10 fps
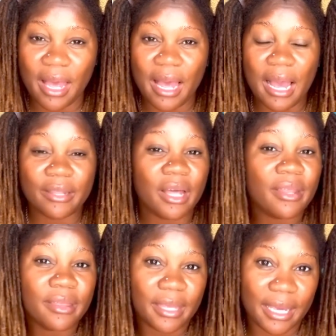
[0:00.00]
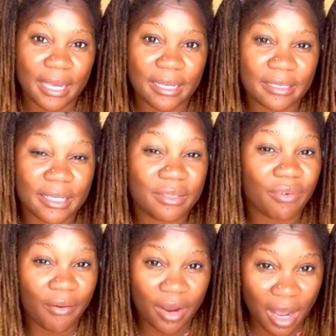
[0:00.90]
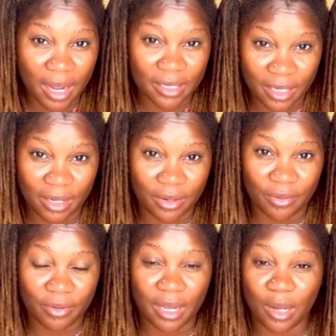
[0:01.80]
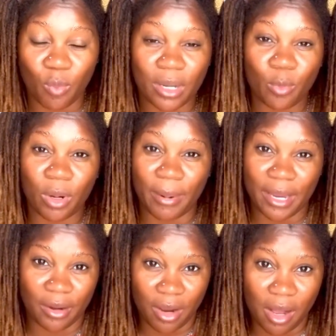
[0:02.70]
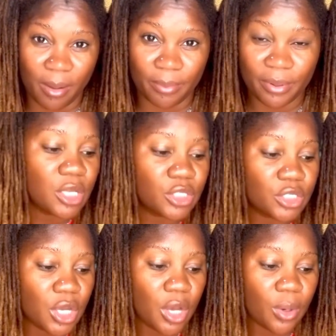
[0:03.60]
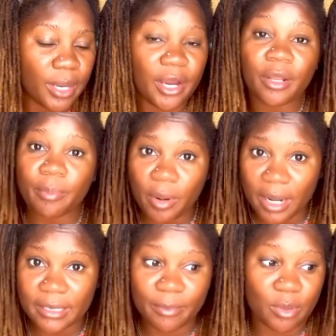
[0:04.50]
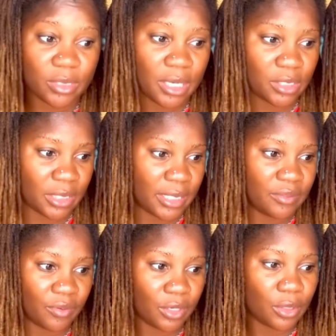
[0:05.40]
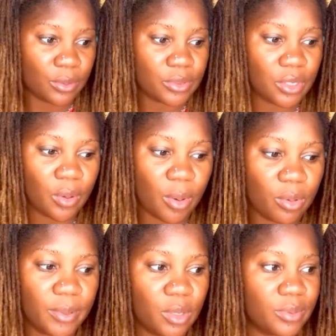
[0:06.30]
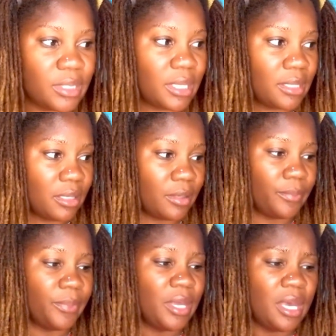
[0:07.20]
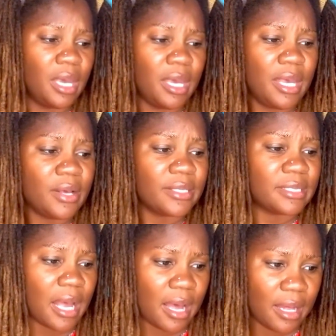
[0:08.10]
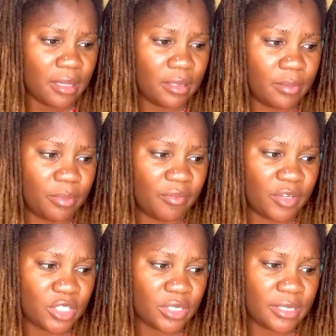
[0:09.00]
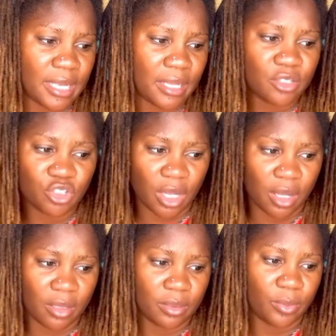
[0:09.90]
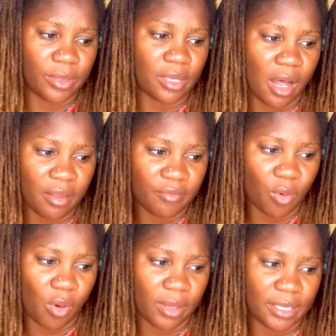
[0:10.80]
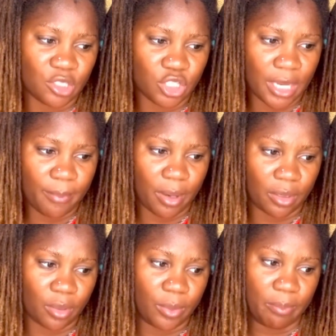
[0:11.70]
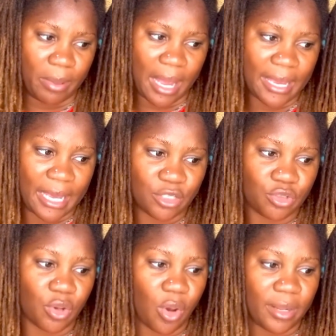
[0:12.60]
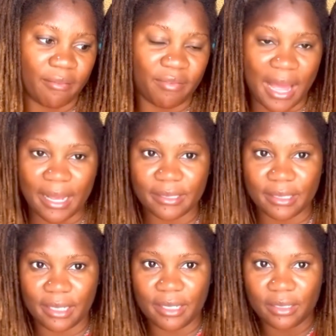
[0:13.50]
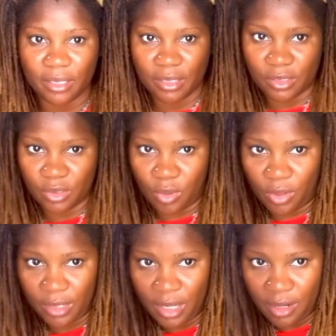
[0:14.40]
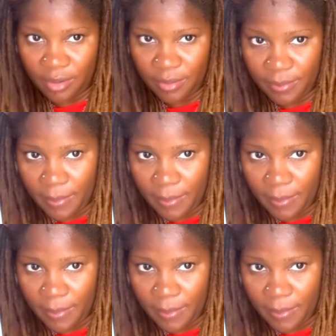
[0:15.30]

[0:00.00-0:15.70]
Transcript: Another thing is, it's very hot here and I want to wear my hair up. So here are the products I'm using in today's video. So I will be using the EcoStyle Professional Styling Gel with olive oil and shea butter with black castor oil and flax seeds. So this is all here.